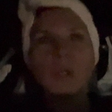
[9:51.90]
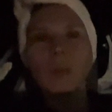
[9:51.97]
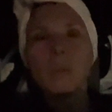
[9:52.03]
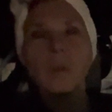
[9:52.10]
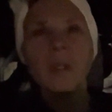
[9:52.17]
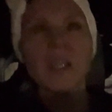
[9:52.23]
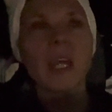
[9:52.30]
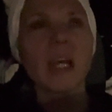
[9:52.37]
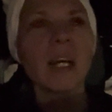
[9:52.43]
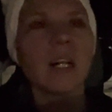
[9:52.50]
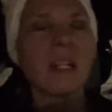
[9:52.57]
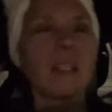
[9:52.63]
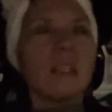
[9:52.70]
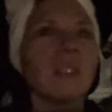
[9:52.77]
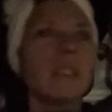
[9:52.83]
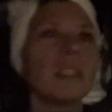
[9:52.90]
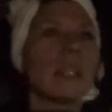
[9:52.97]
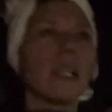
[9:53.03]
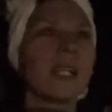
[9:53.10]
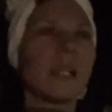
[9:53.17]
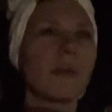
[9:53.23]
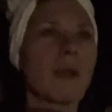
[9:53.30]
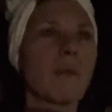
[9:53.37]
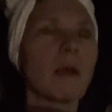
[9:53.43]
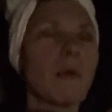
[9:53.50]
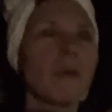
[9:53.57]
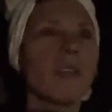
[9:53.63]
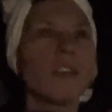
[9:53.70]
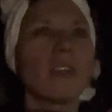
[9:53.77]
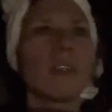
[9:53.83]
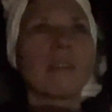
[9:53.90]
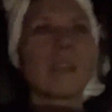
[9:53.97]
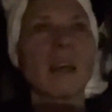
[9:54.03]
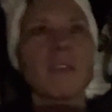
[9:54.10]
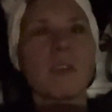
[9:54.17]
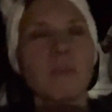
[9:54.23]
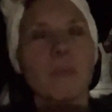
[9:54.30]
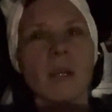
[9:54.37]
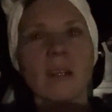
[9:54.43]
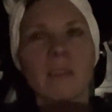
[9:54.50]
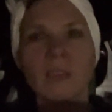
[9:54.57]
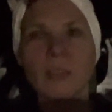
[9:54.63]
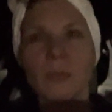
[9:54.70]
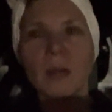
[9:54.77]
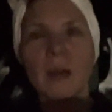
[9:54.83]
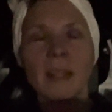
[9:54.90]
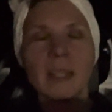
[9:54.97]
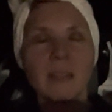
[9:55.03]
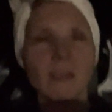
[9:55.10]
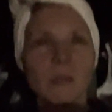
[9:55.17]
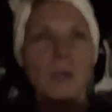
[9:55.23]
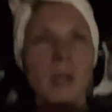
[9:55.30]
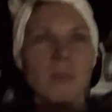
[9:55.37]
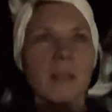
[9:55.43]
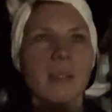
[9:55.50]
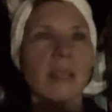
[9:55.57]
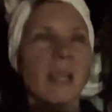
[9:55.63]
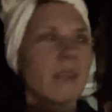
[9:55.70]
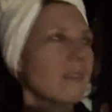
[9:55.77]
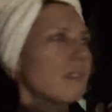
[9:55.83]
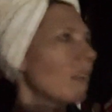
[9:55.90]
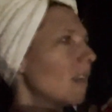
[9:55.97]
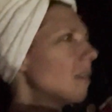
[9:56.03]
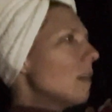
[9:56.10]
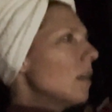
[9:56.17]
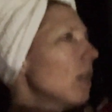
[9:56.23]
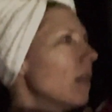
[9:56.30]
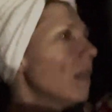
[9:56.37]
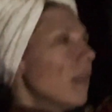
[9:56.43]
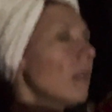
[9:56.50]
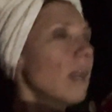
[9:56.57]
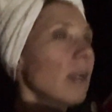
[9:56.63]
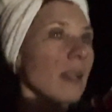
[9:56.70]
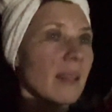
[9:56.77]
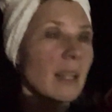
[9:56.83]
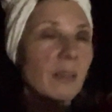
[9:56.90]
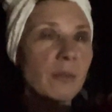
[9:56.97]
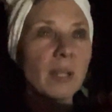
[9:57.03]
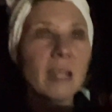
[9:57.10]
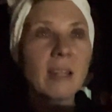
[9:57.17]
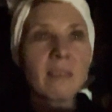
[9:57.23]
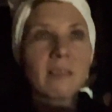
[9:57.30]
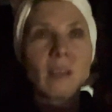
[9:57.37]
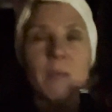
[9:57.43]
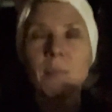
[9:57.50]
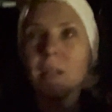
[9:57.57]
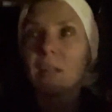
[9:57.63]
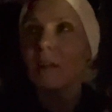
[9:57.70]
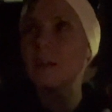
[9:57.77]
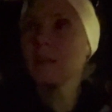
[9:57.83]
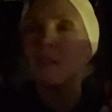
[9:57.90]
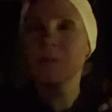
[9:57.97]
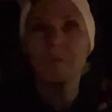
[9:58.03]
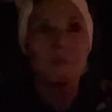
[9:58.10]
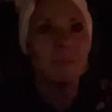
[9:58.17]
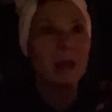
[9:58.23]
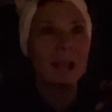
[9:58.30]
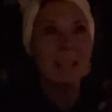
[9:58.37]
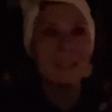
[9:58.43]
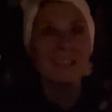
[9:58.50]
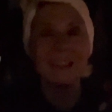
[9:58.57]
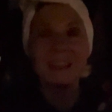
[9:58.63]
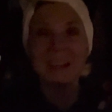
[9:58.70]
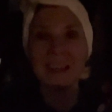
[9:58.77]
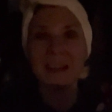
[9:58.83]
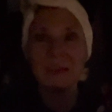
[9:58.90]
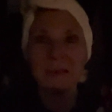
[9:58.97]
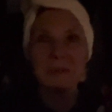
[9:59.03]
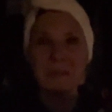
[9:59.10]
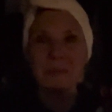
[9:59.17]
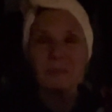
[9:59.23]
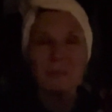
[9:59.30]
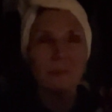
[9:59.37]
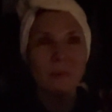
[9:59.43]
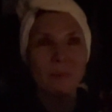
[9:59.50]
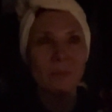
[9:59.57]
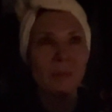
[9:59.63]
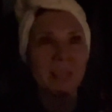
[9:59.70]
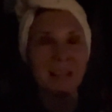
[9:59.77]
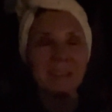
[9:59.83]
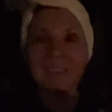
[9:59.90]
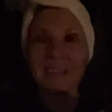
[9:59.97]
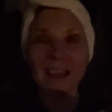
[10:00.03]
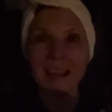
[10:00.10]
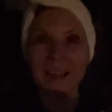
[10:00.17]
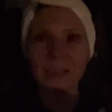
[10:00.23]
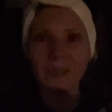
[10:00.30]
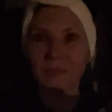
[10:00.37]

what the hell? Anyway, my windshield is covered in bugs as well. I need to wipe it down. So that's what it is. So I'm in, back in the uh, east side of